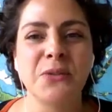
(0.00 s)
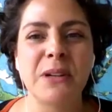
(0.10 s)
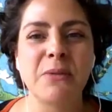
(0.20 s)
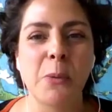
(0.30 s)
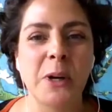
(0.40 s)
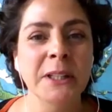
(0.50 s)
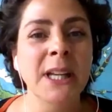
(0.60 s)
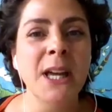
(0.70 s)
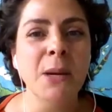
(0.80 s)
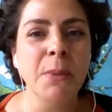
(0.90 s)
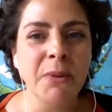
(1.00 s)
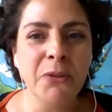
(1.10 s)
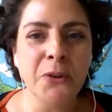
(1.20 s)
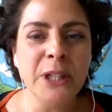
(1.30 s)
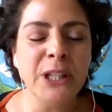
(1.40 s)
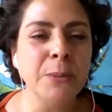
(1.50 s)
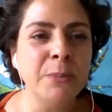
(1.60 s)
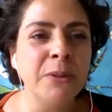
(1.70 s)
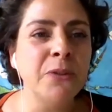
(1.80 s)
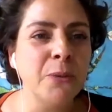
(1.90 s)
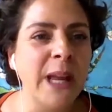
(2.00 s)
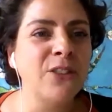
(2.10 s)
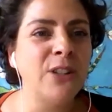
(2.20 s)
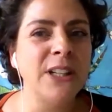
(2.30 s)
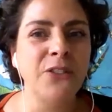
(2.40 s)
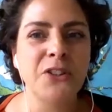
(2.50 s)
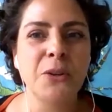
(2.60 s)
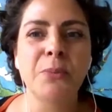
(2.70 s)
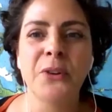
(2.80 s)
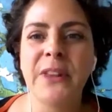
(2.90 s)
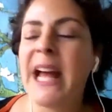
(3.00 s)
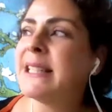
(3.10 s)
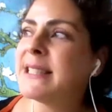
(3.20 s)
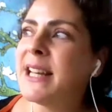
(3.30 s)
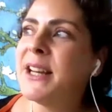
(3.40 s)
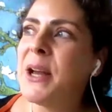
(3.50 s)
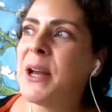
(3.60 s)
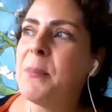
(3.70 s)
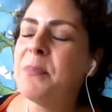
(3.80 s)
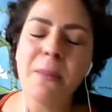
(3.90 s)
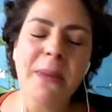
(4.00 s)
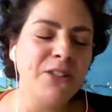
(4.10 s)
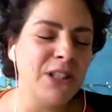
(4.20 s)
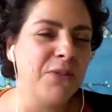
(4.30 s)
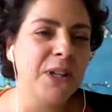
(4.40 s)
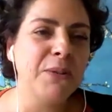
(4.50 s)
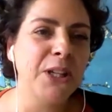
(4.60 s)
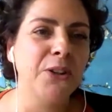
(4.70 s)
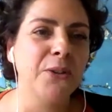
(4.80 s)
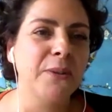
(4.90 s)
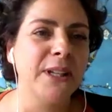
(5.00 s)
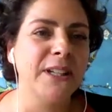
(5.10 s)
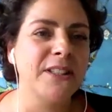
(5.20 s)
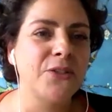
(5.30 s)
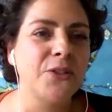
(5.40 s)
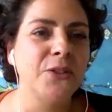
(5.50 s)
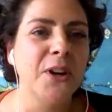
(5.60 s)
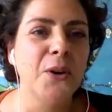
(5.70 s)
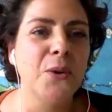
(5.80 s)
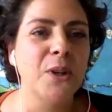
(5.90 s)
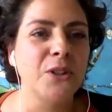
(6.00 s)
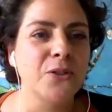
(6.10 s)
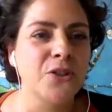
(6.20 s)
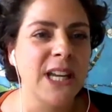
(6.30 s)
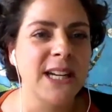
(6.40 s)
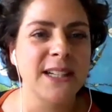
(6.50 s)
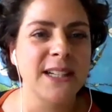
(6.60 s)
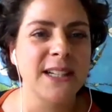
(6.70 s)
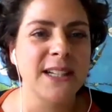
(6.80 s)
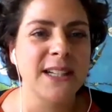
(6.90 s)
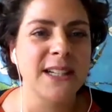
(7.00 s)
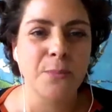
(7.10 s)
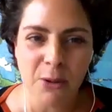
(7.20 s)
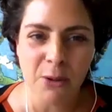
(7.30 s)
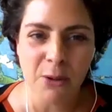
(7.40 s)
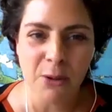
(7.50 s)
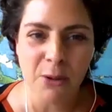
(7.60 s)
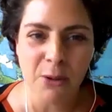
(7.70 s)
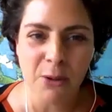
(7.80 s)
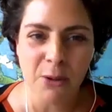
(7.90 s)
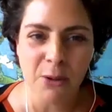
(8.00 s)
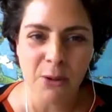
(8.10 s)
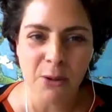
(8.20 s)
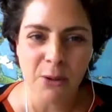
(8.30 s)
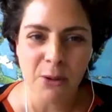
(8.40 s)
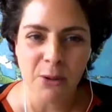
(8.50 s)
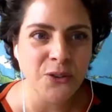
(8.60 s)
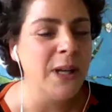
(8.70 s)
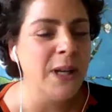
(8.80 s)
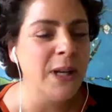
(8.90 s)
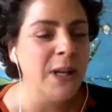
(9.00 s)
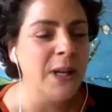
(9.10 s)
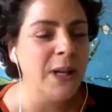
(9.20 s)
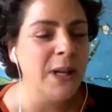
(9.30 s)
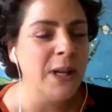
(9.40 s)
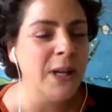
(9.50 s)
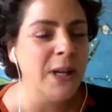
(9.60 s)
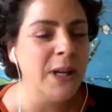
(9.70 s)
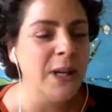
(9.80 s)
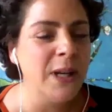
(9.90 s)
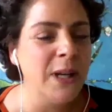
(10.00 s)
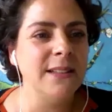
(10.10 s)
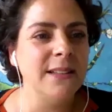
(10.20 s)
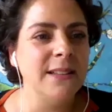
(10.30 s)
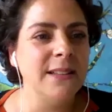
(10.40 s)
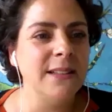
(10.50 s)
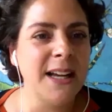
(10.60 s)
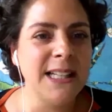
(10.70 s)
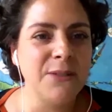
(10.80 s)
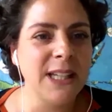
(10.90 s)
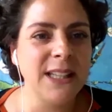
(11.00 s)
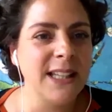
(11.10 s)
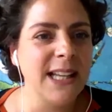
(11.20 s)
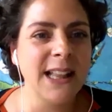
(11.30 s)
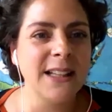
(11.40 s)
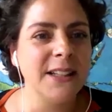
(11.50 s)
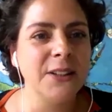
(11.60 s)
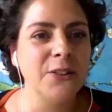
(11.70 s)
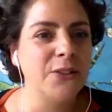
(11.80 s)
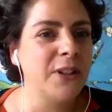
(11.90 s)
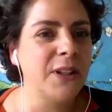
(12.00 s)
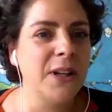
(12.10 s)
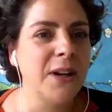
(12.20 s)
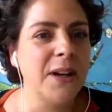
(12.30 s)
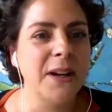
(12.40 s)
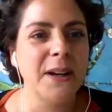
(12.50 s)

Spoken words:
of everyone. But before we actually touch upon that, I'm actually very curious to know what your shared background is. How did you guys meet? I mean, Angelica living in the Netherlands,